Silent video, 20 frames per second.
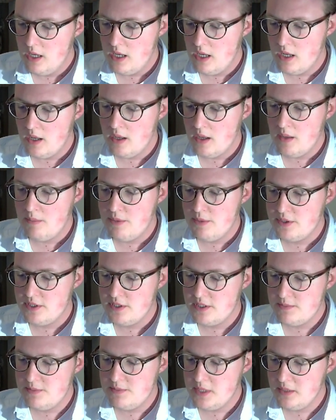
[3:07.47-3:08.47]
but
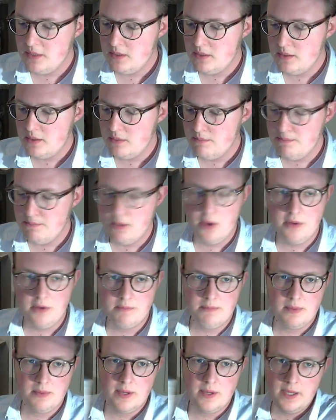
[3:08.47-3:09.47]
it's been
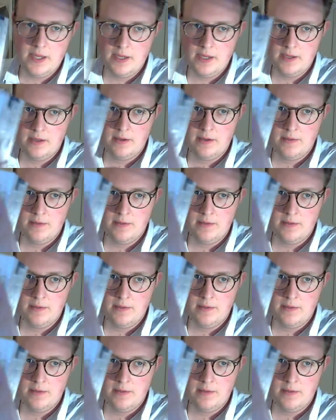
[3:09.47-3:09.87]
bought by,